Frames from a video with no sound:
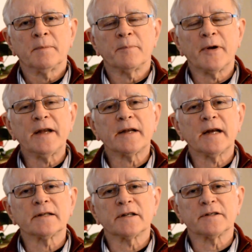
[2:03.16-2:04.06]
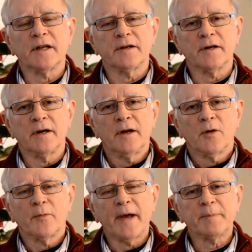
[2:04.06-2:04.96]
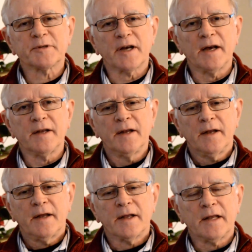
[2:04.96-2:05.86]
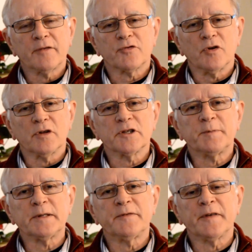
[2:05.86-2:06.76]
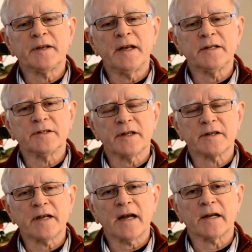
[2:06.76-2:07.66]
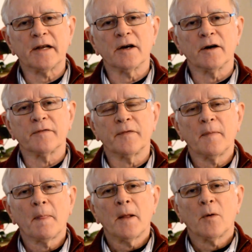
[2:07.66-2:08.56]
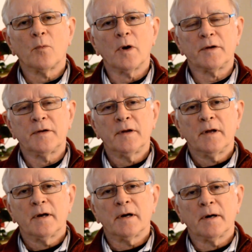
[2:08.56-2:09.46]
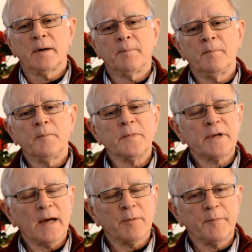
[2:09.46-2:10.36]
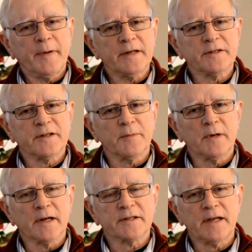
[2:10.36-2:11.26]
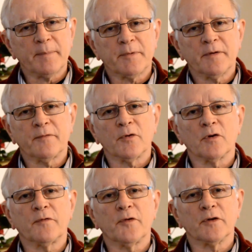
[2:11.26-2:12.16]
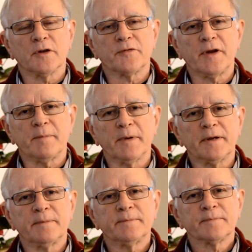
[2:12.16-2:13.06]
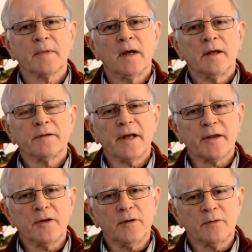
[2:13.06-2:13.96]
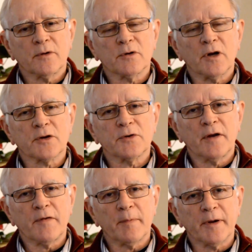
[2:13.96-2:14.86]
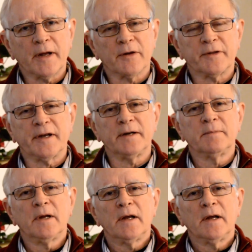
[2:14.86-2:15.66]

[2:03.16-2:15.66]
Brain Cancer Center website and gives all the specifications exactly of what type of patients they will accept for further treatment. Thank you. Good luck to everybody out there.